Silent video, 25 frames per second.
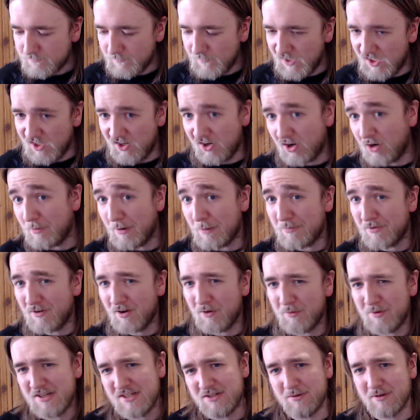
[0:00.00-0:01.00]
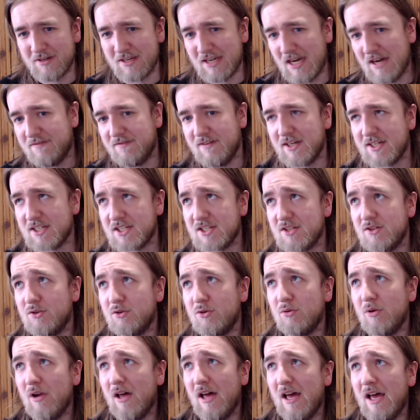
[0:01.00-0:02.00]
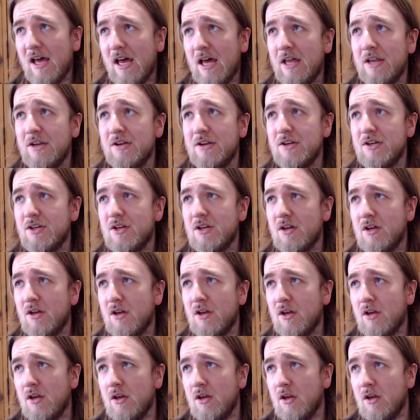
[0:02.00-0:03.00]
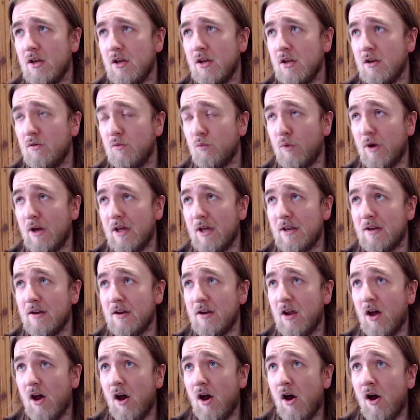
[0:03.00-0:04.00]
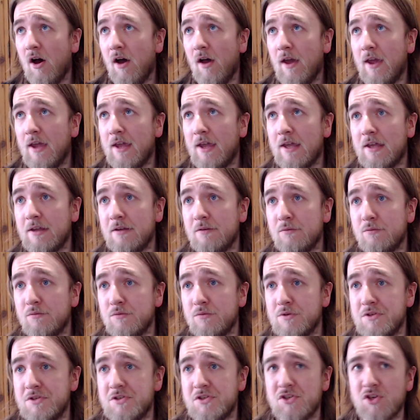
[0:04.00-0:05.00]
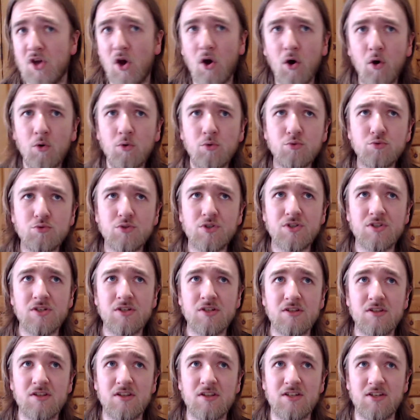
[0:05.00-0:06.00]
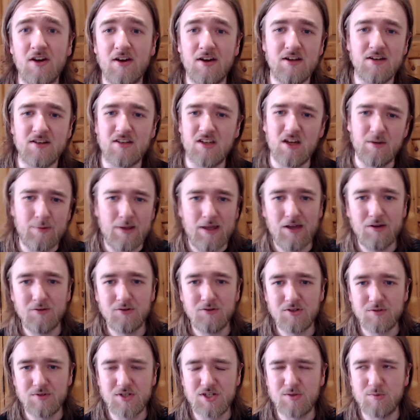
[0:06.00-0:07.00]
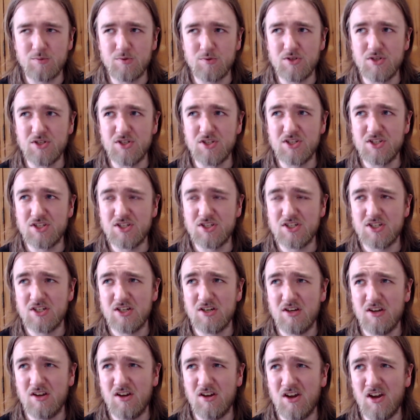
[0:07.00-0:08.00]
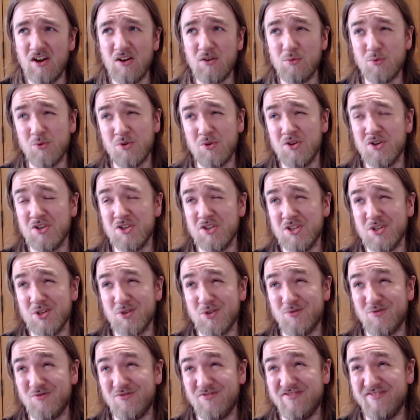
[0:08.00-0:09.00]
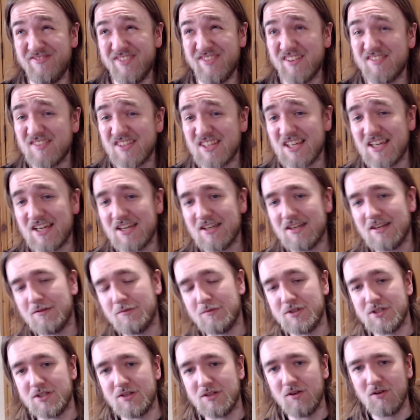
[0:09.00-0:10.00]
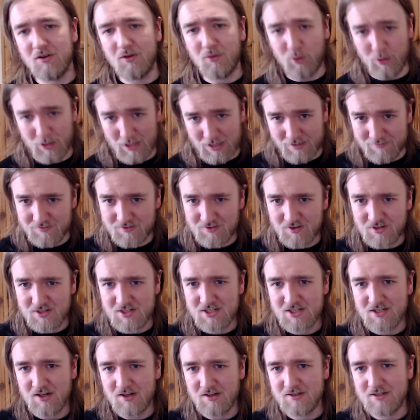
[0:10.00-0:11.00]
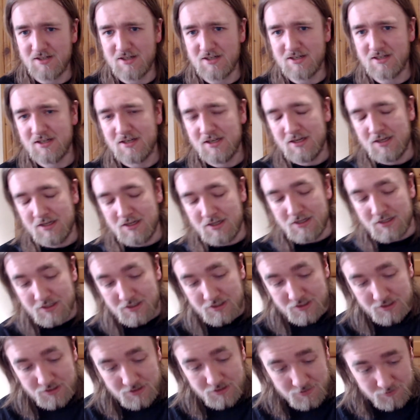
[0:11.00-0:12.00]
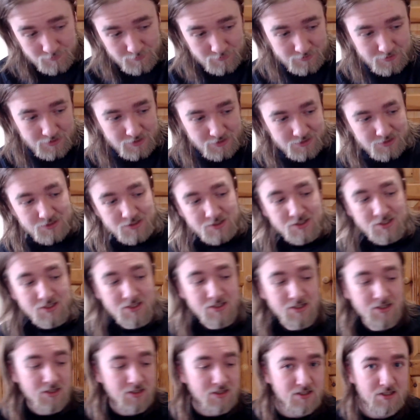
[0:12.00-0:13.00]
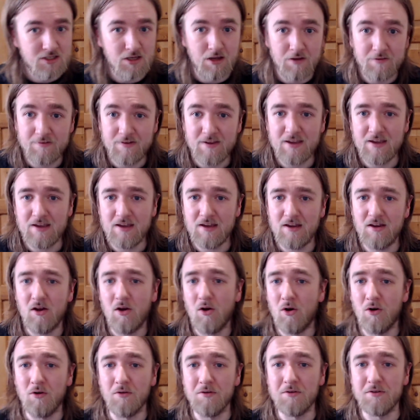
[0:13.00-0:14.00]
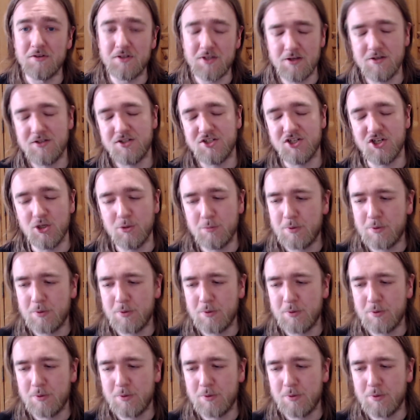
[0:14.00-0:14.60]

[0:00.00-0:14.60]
I remember I went to a Catholic school, and when I was told that I had come out, I was 15, it was not long after I'd started doing this stuff here on YouTube,